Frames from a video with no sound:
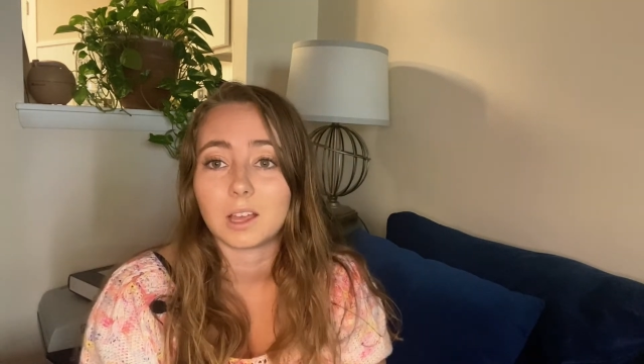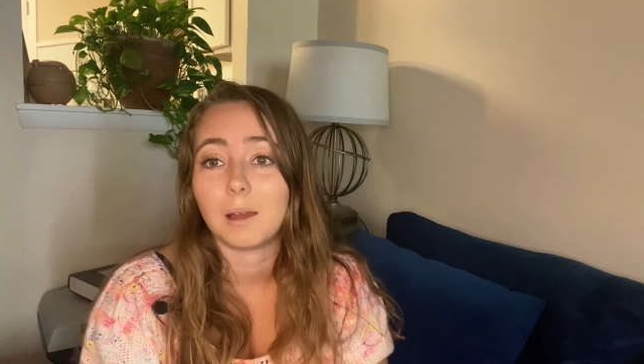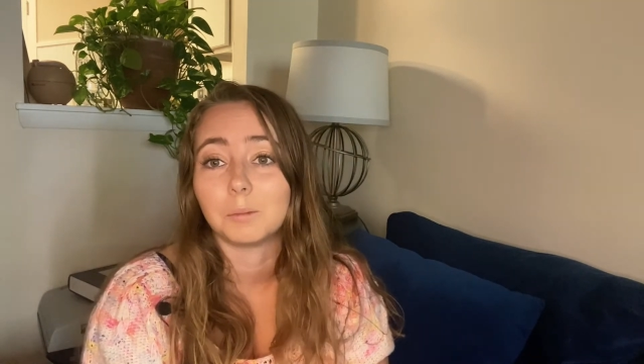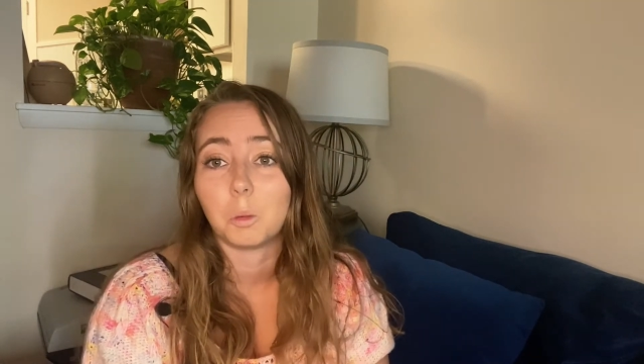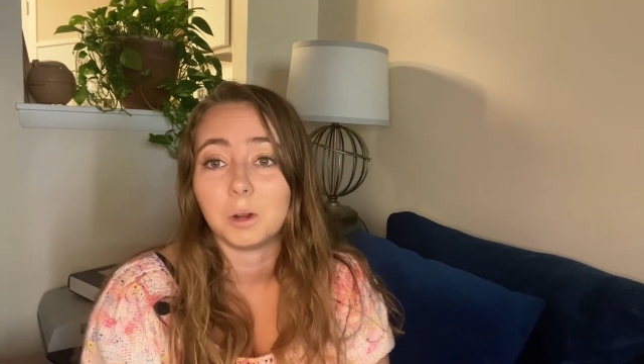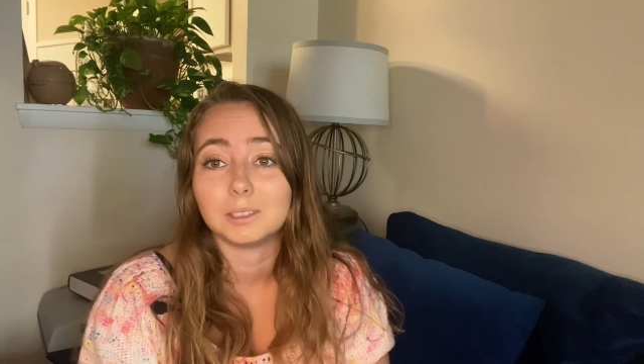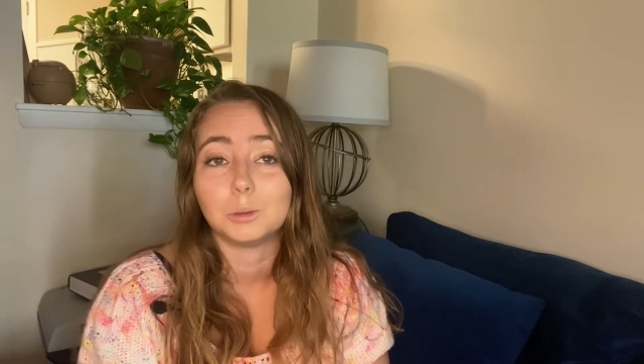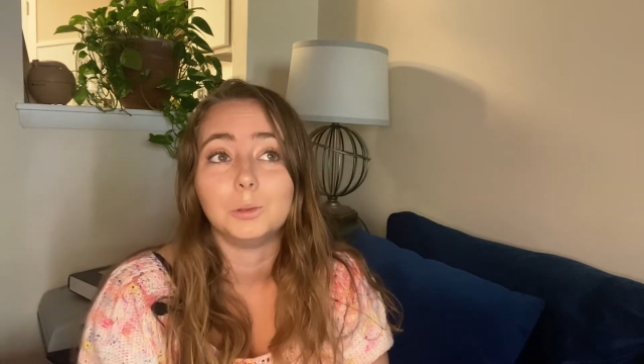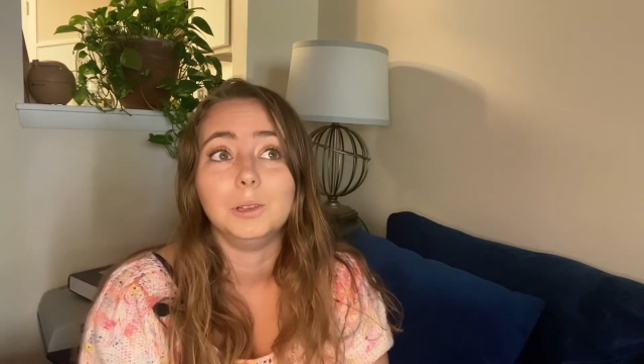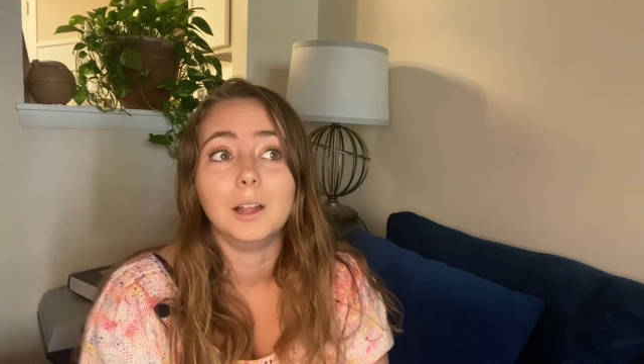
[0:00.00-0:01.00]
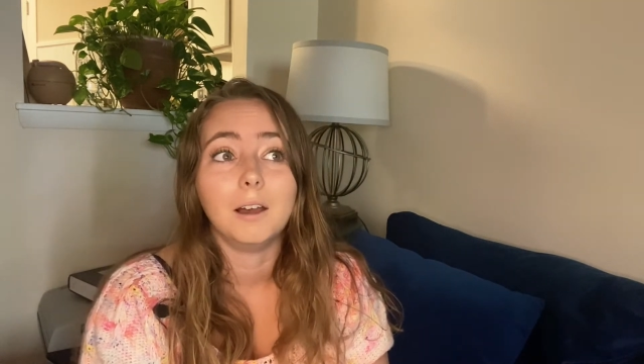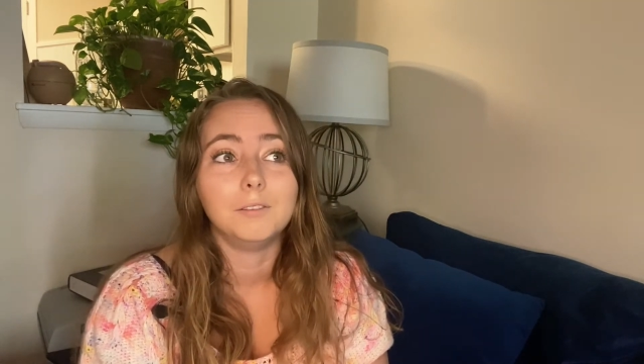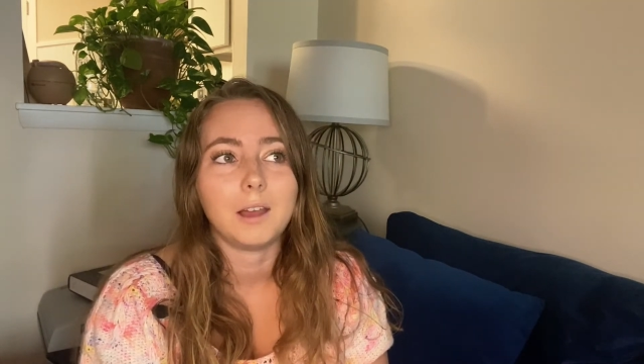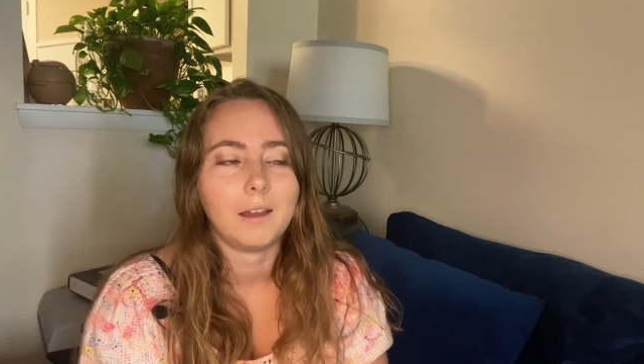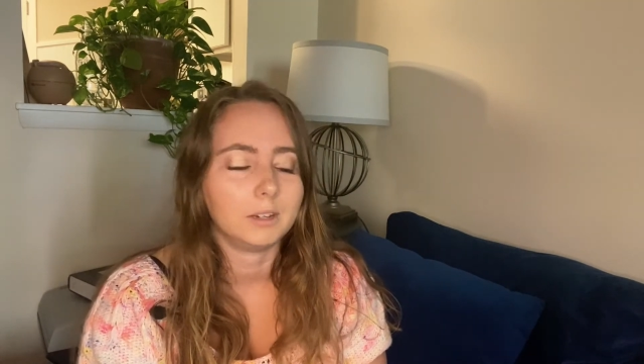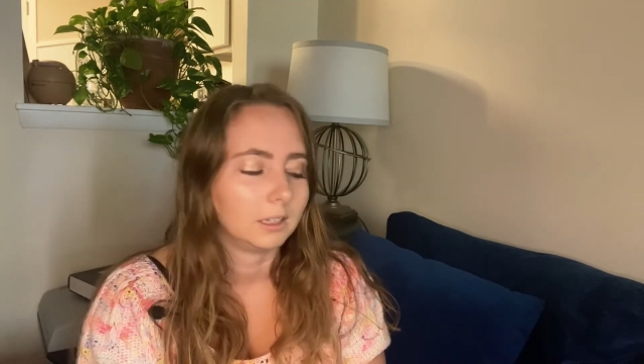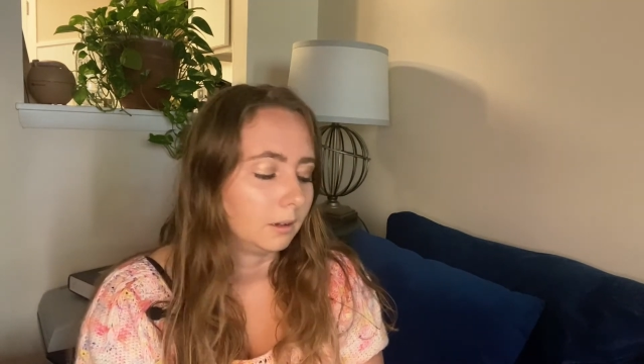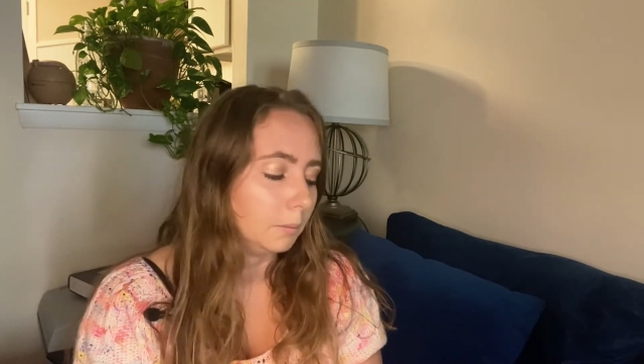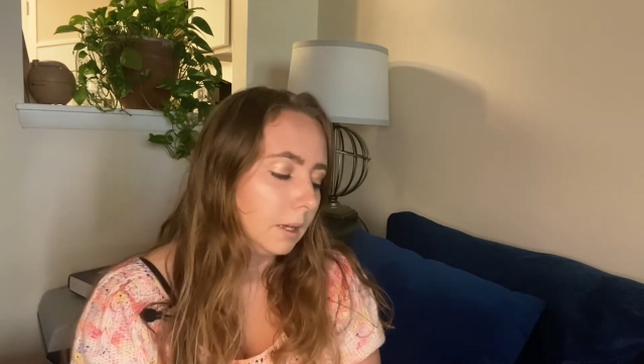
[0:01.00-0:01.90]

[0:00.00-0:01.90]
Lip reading: I'm going to love having them.